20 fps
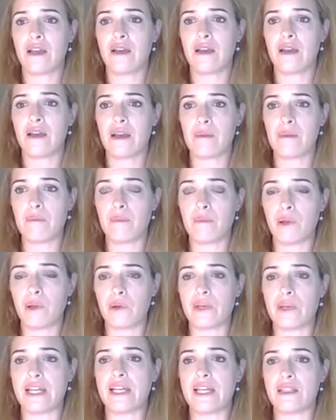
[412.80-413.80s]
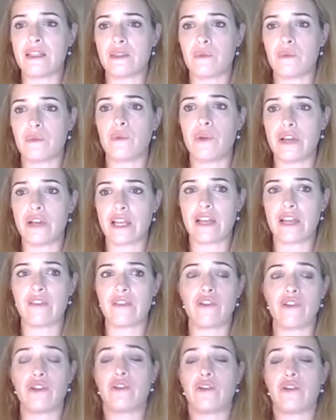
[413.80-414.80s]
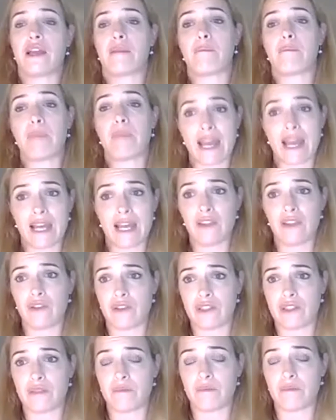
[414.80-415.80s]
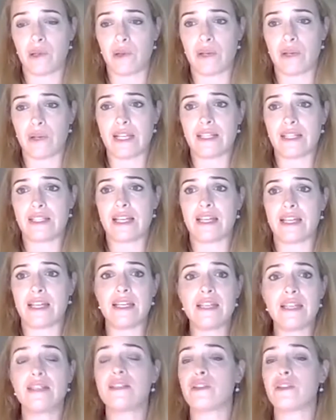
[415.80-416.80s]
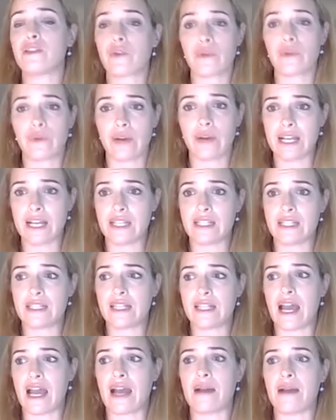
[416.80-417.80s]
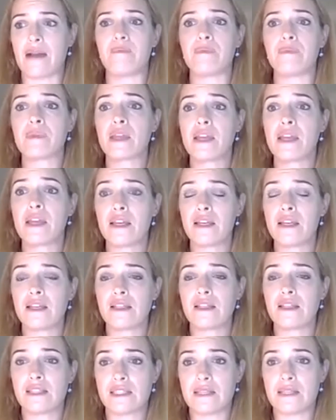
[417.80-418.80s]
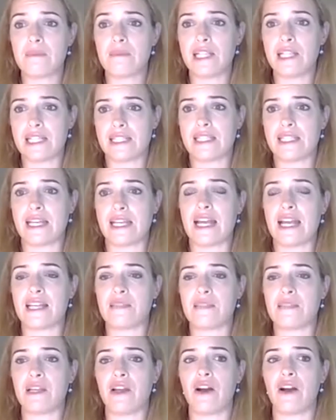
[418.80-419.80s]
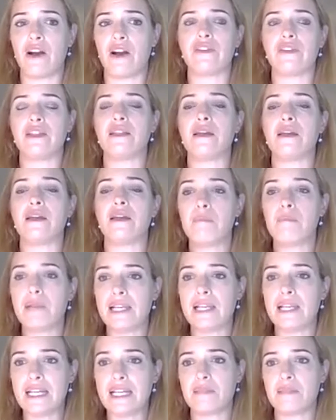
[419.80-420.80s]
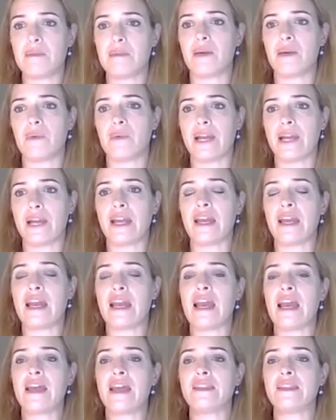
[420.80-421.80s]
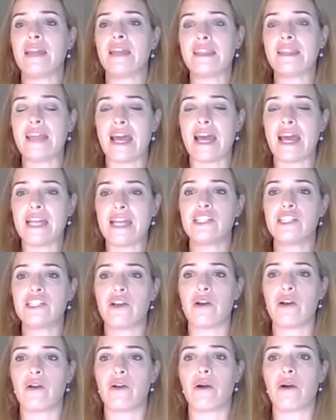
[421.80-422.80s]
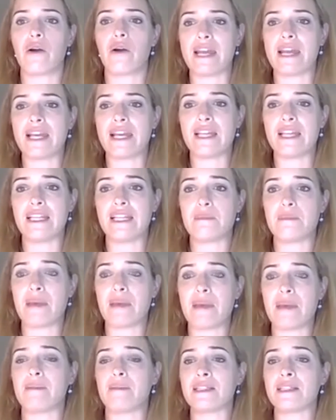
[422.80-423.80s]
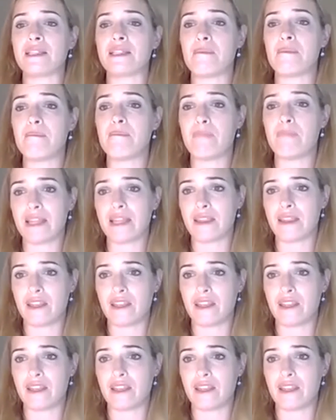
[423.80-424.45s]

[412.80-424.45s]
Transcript: employees working for you and paying those employees, and it is a great stimulus that has been offered, please be aware that the ATO are making these payments a month in